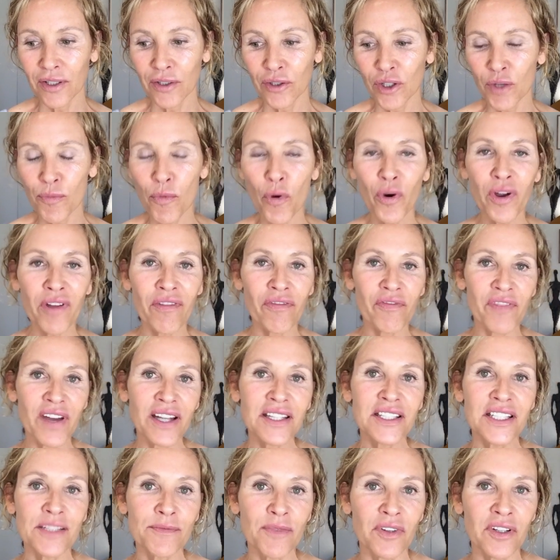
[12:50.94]
the more
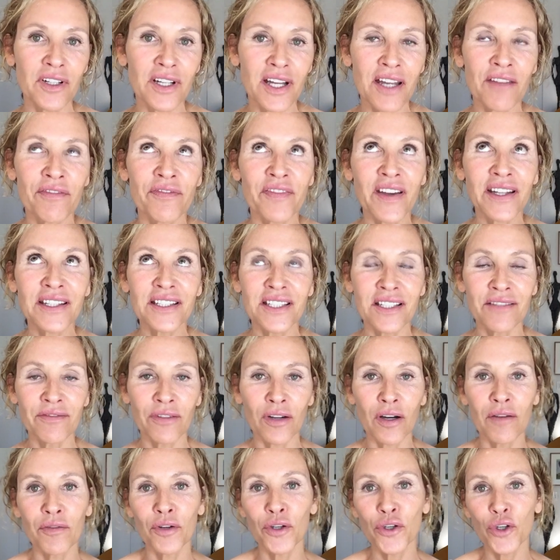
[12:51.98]
effective
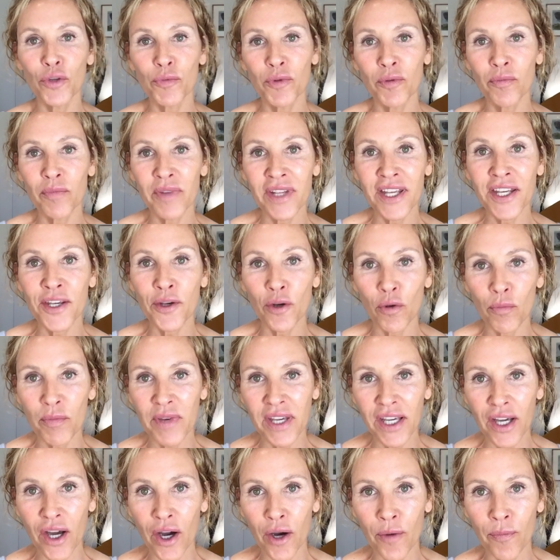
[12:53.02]
of a human being you'll
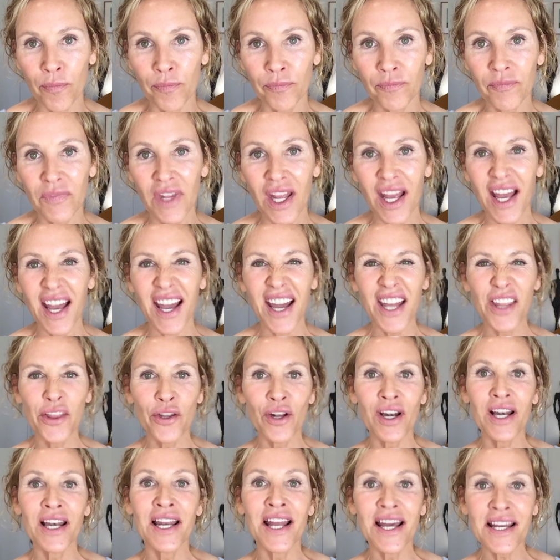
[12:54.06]
become, and the
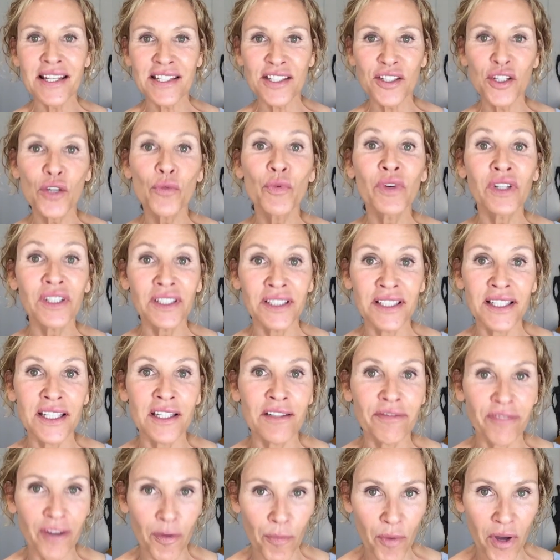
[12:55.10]
less you will
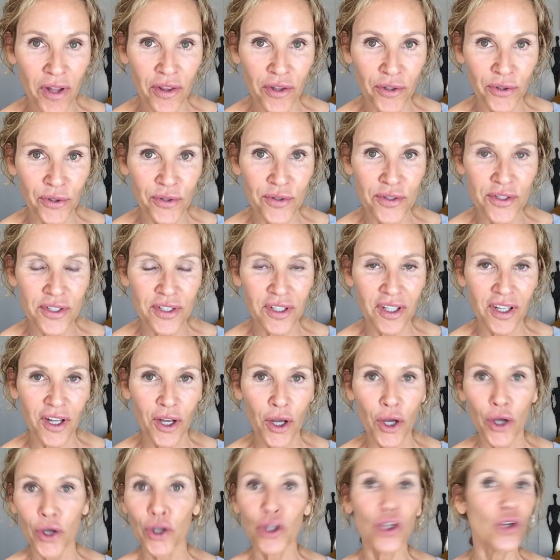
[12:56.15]
need from others.
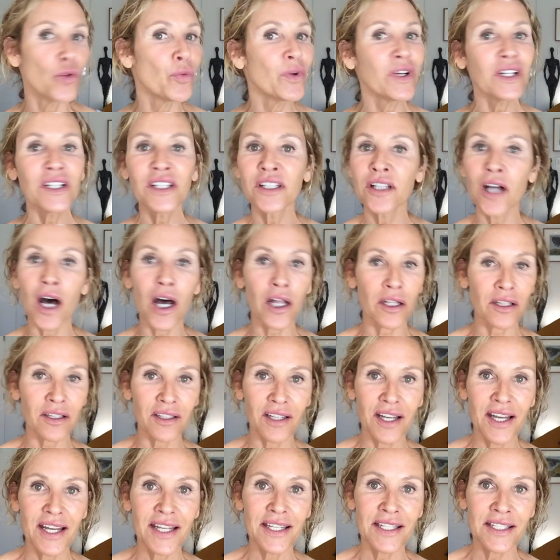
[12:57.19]
You will not
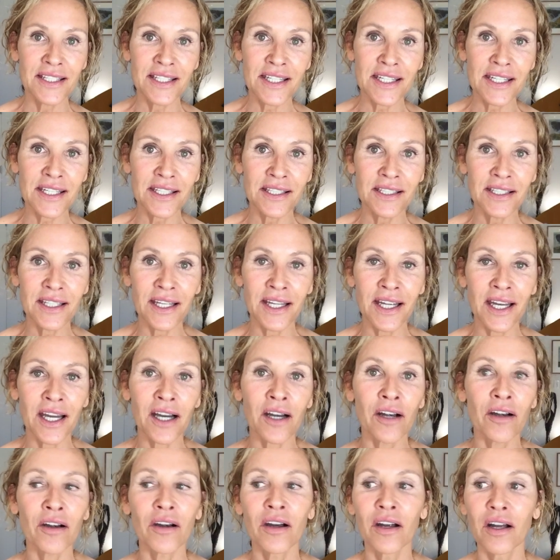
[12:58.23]
need
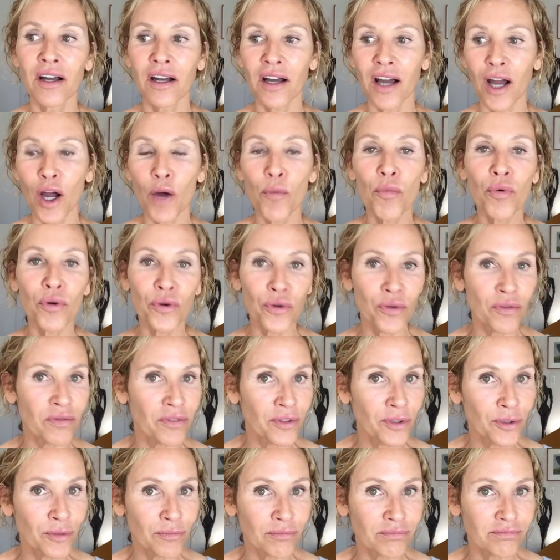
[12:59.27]
their
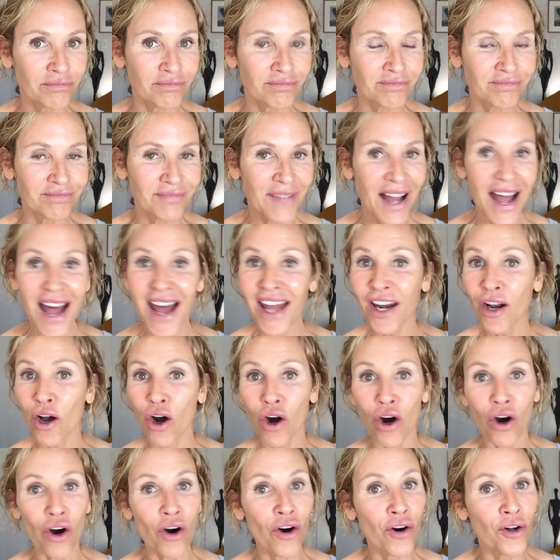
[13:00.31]
approval at
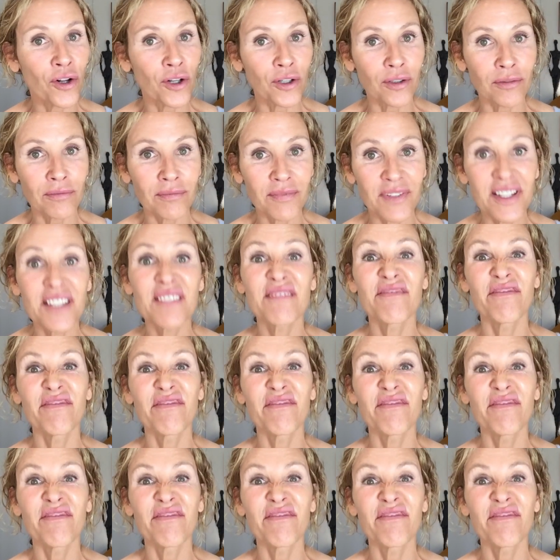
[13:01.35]
all. It's